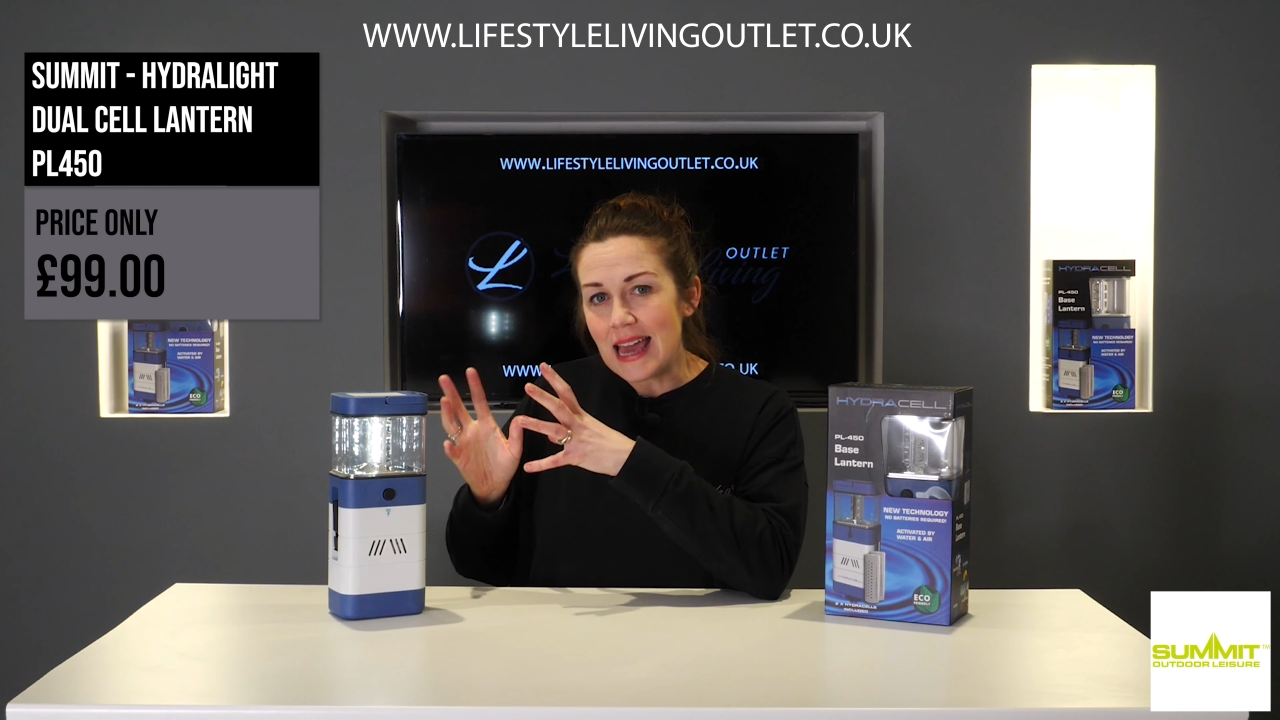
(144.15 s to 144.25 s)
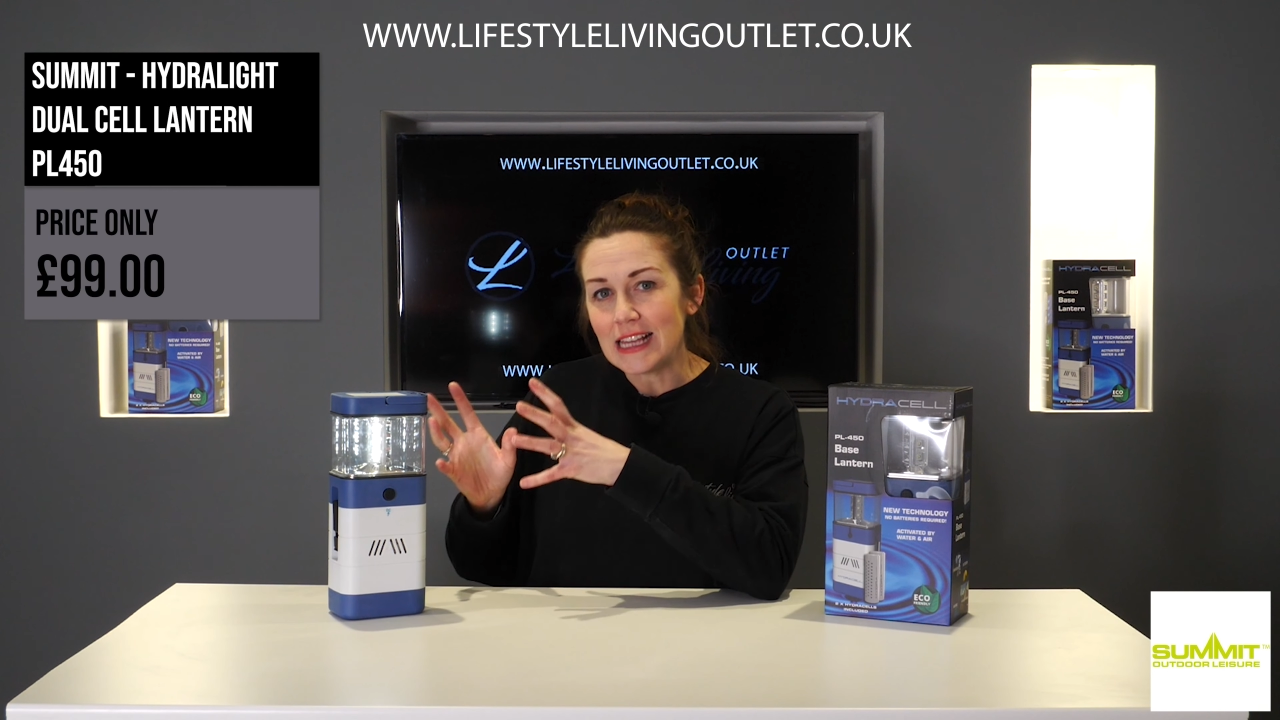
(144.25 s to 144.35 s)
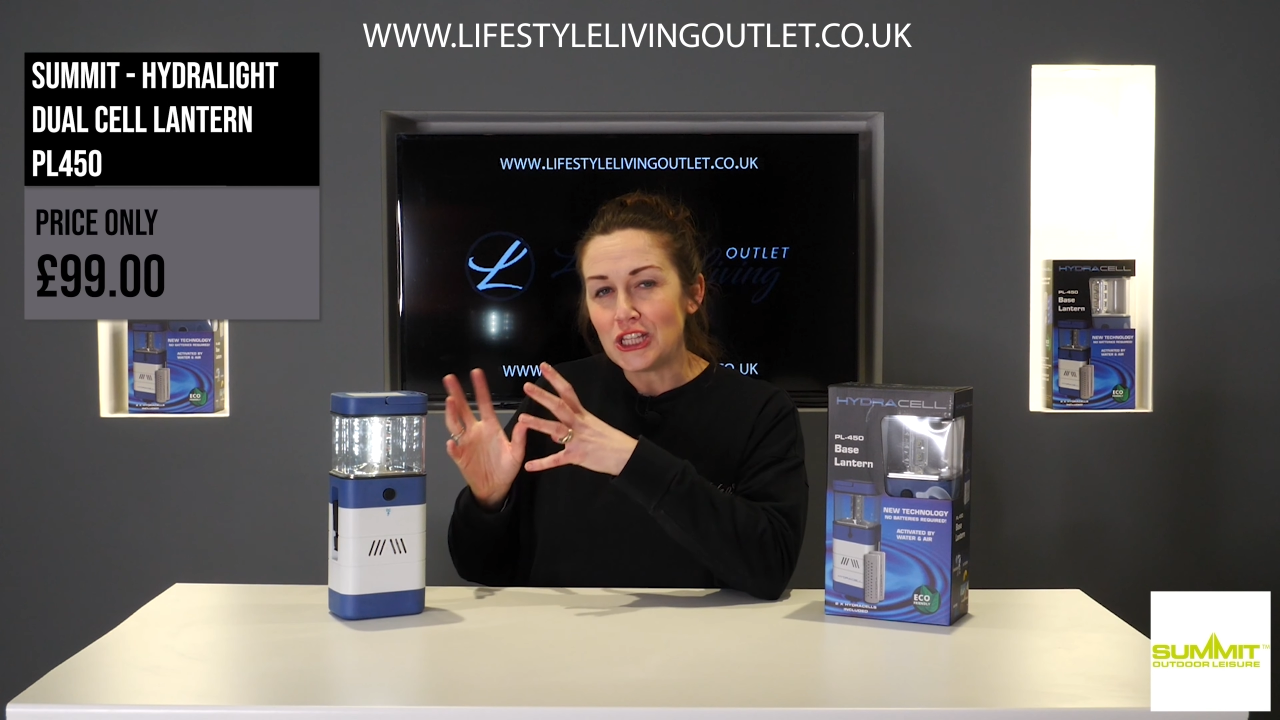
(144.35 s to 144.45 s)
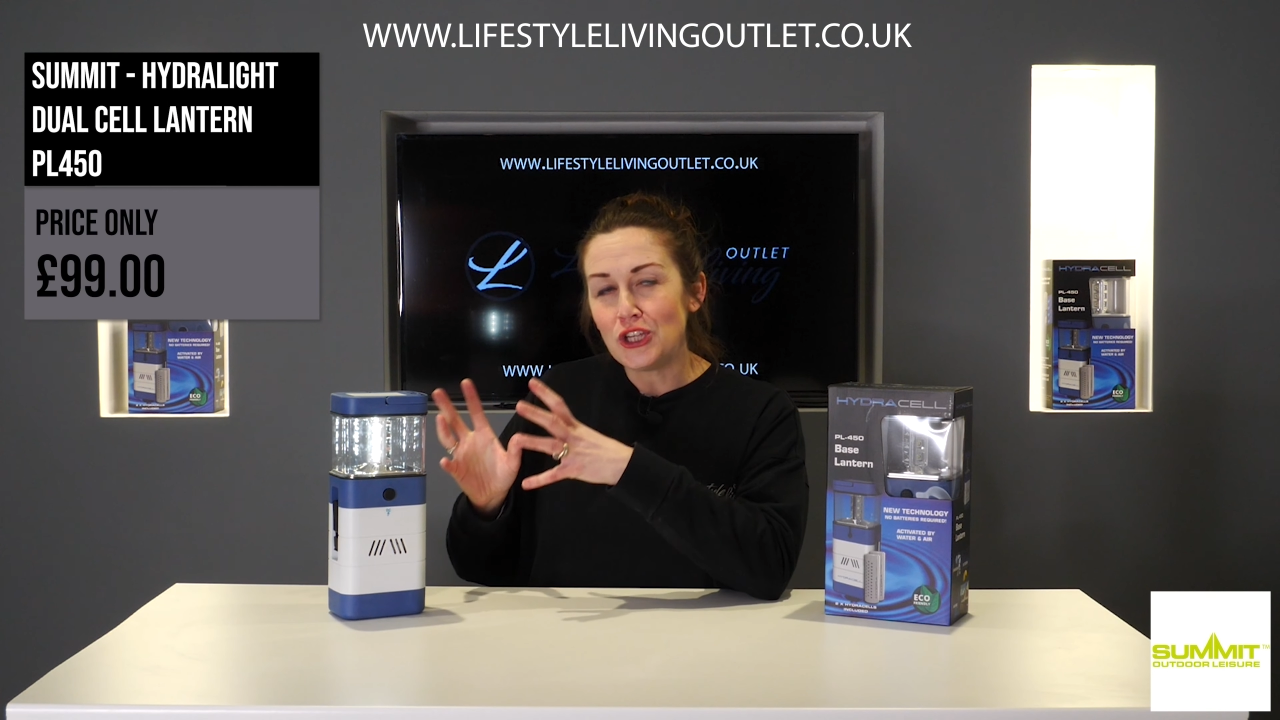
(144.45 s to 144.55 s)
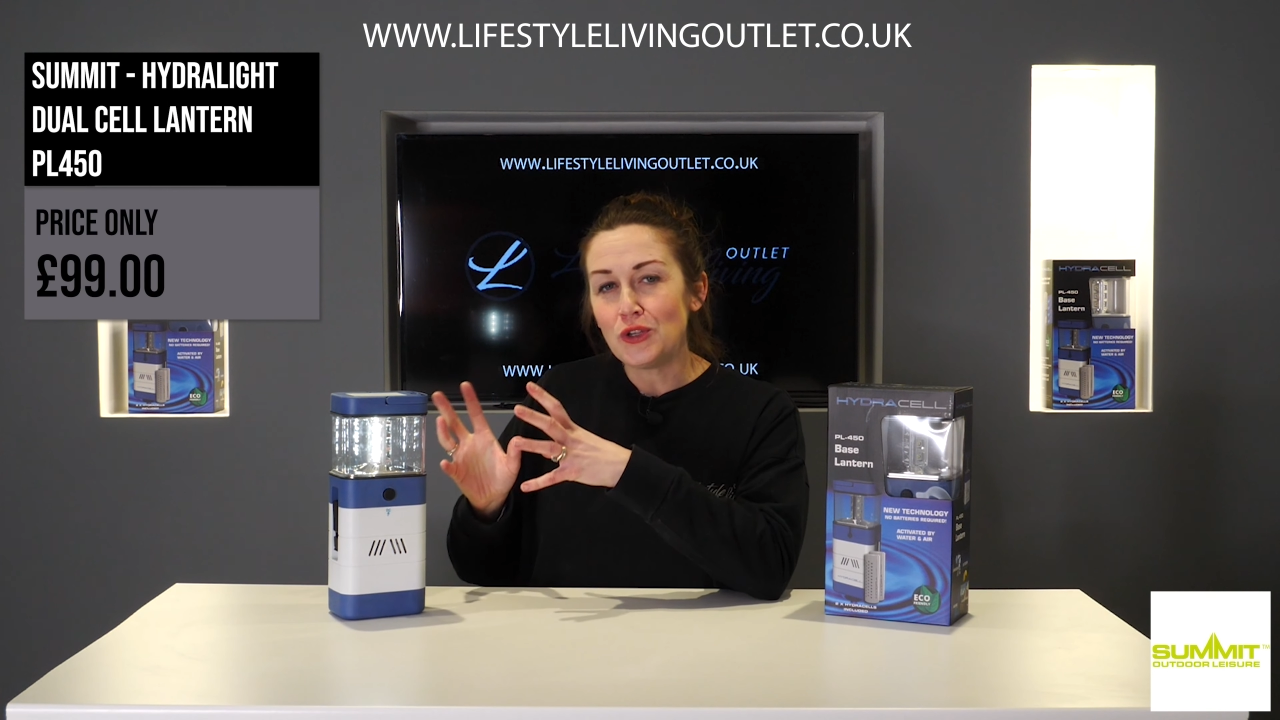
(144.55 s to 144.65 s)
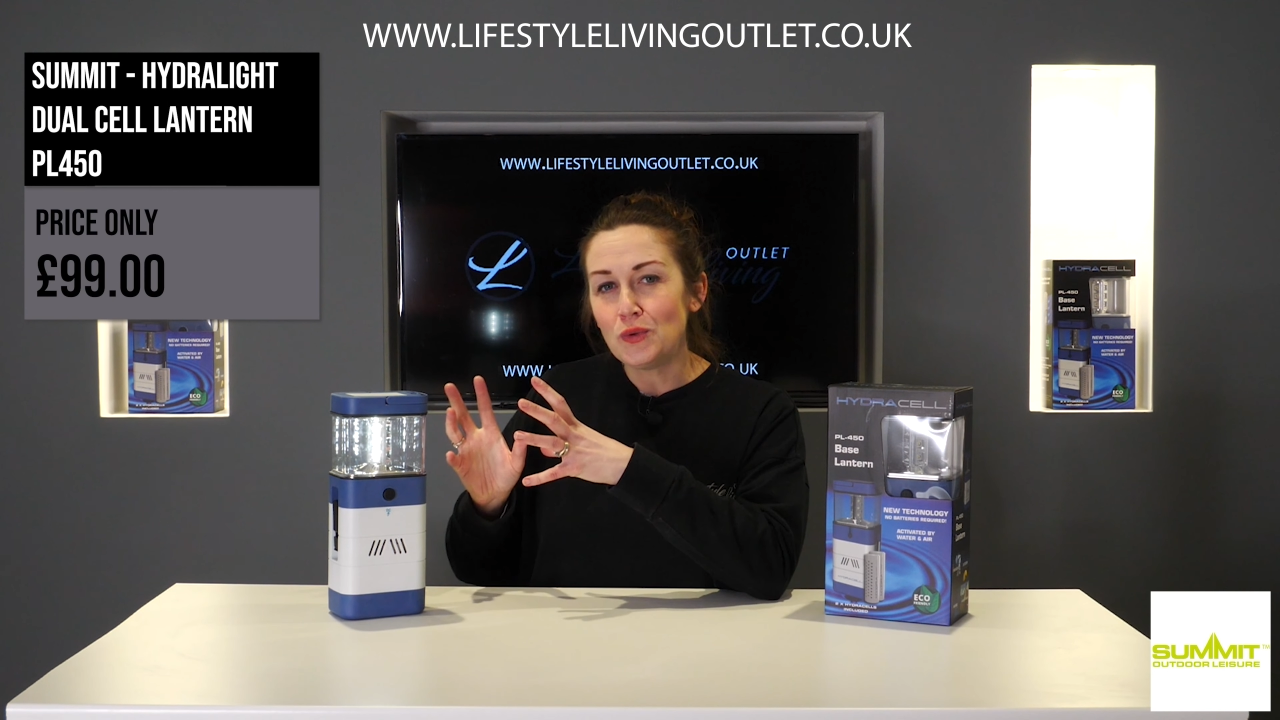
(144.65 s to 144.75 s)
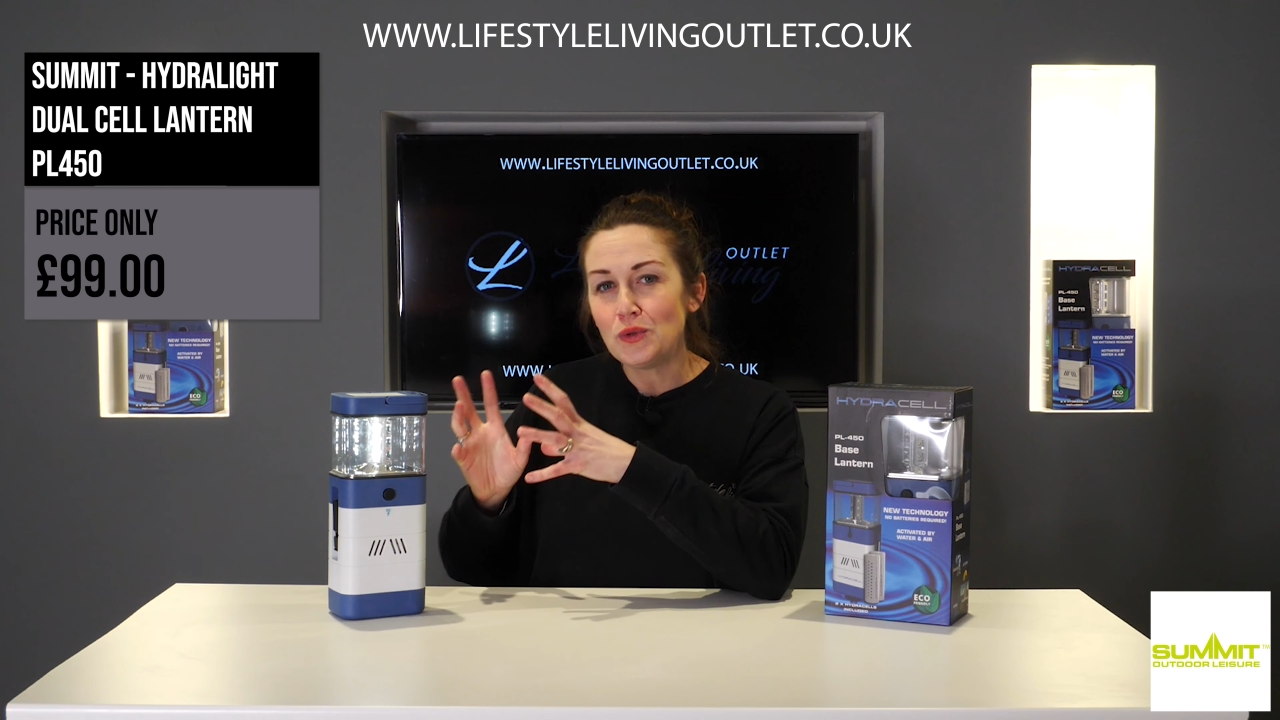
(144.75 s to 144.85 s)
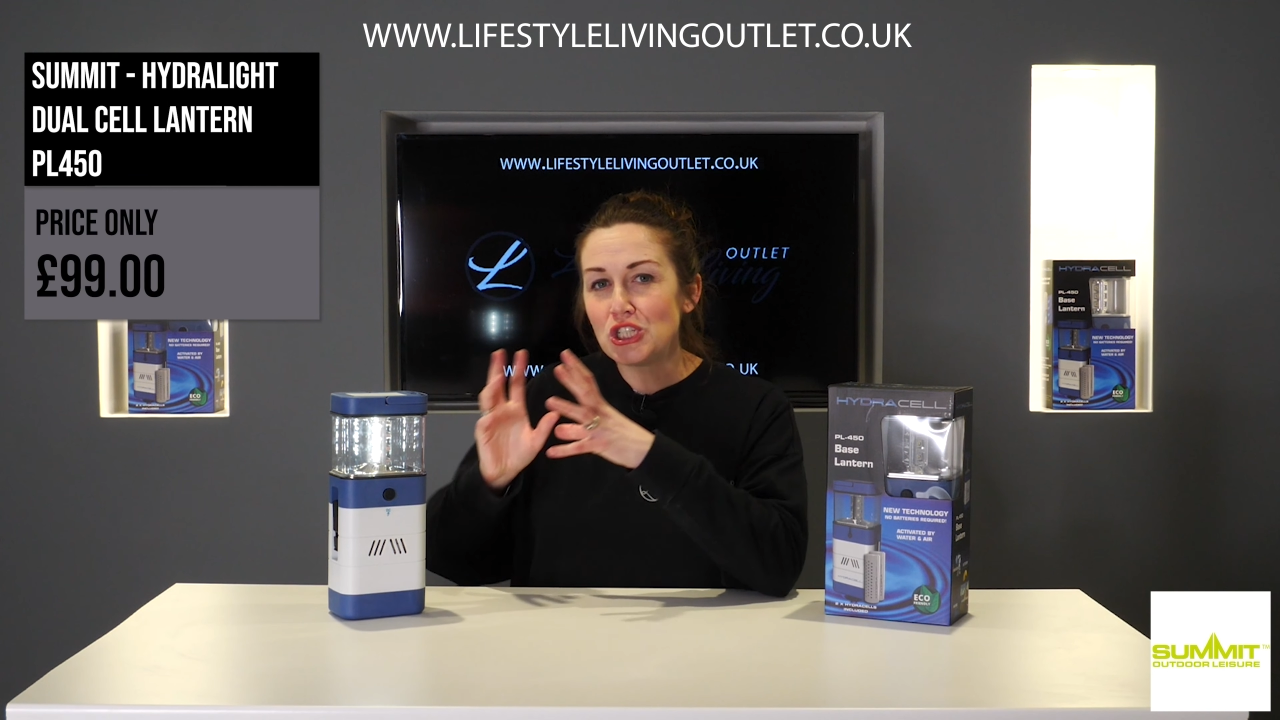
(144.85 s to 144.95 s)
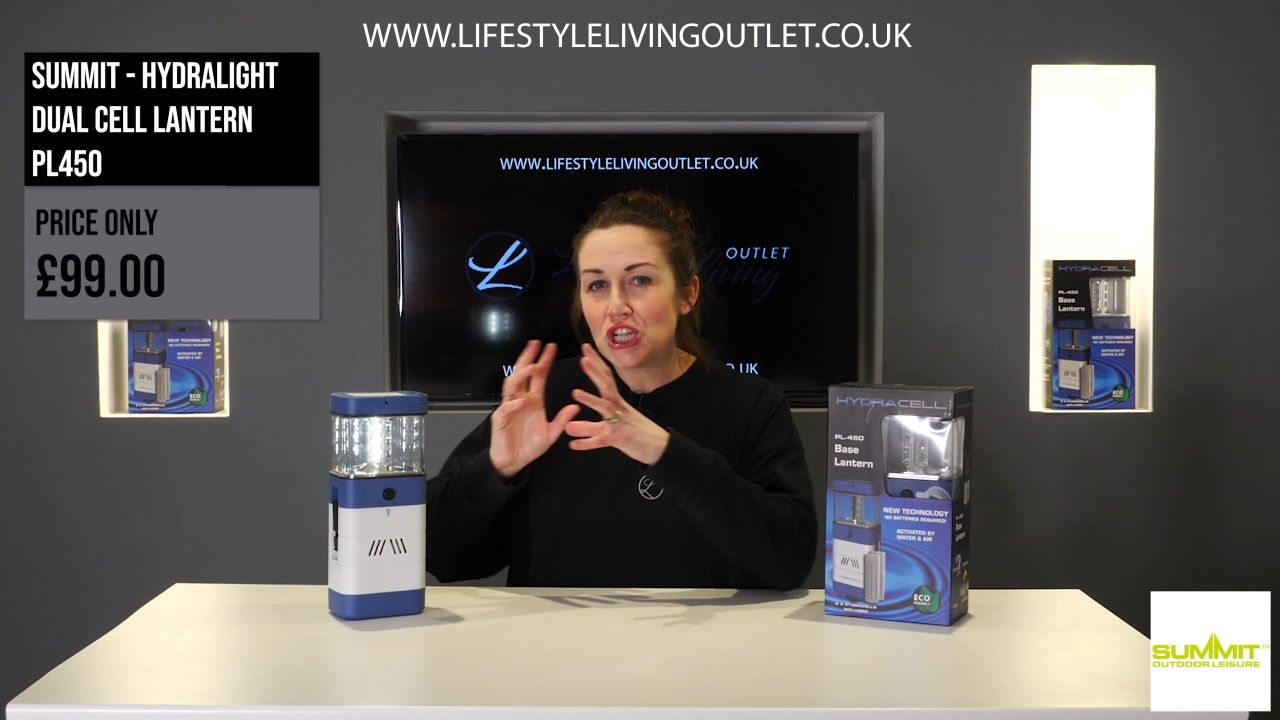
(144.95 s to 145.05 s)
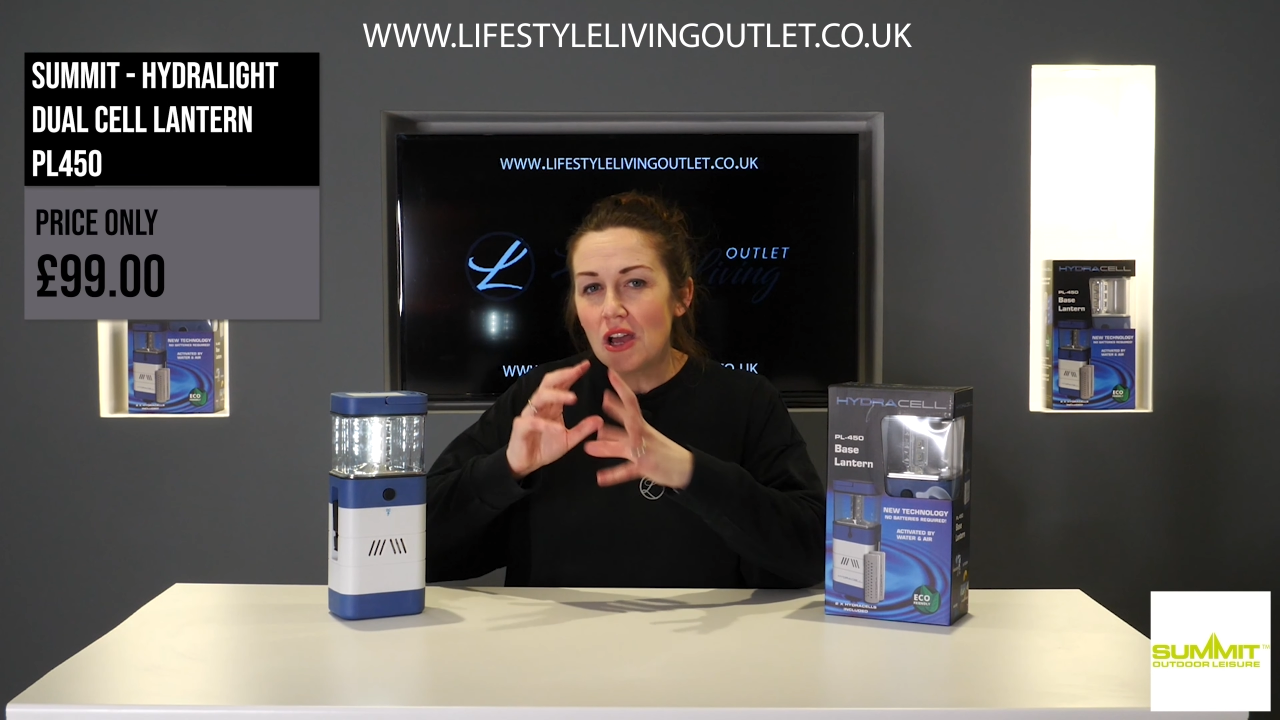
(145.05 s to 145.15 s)
that
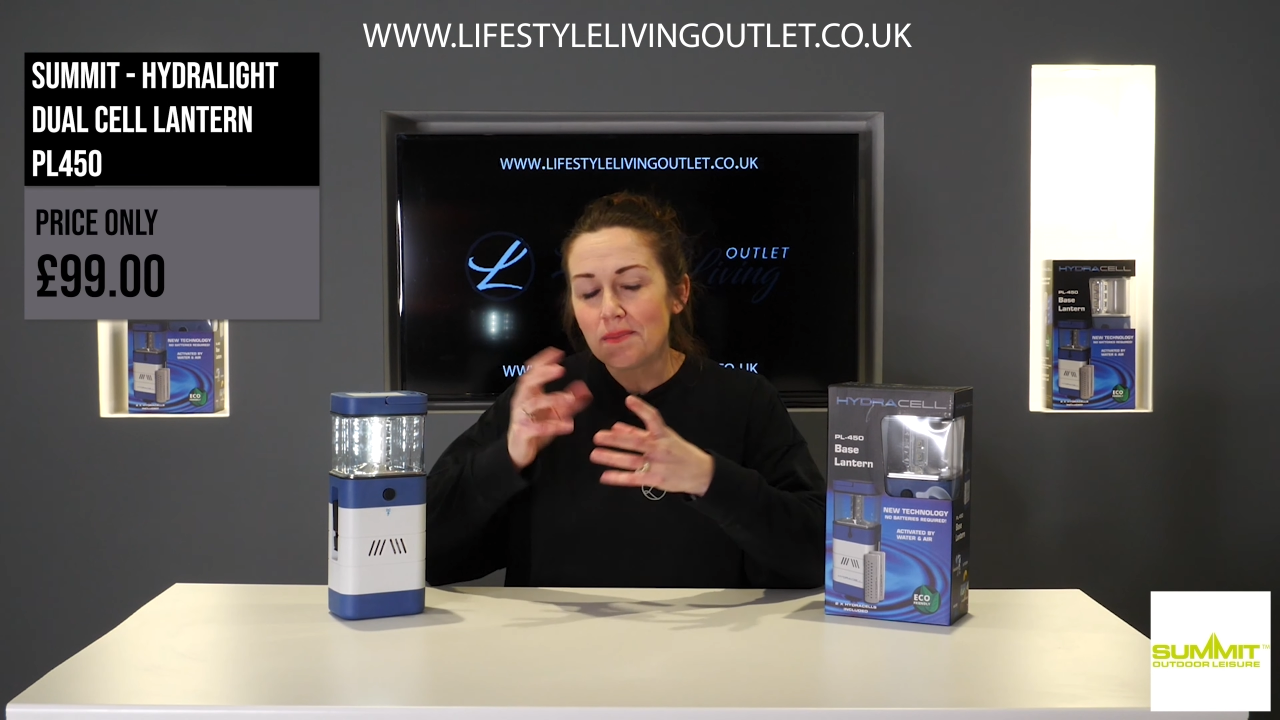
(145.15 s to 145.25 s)
you